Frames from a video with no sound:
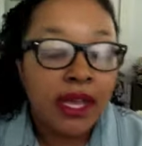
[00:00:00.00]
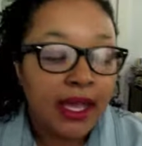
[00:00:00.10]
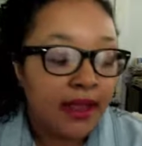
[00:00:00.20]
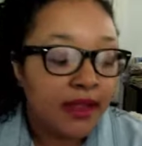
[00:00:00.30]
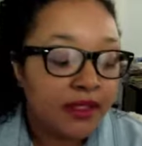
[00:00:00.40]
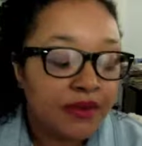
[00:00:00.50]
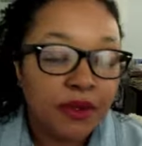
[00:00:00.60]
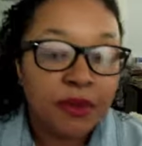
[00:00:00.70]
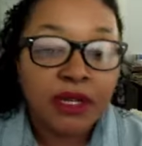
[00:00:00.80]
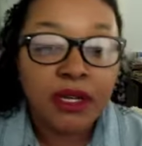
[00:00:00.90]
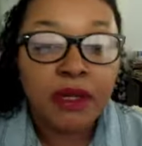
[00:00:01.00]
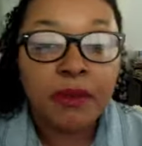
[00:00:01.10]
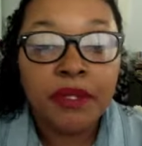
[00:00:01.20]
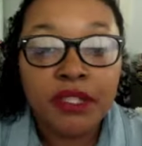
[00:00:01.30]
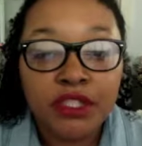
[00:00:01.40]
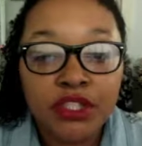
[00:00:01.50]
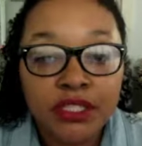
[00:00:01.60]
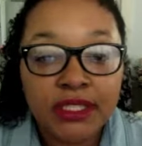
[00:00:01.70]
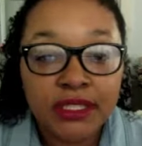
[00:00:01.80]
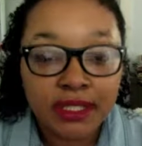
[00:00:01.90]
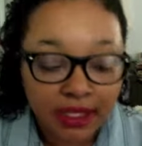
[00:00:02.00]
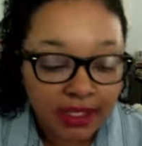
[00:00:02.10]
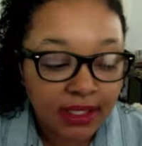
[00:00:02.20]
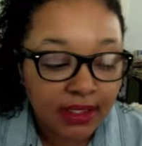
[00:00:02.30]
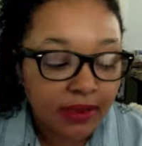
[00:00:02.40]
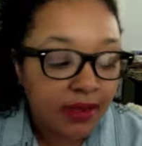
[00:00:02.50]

And it's from the company Shescentit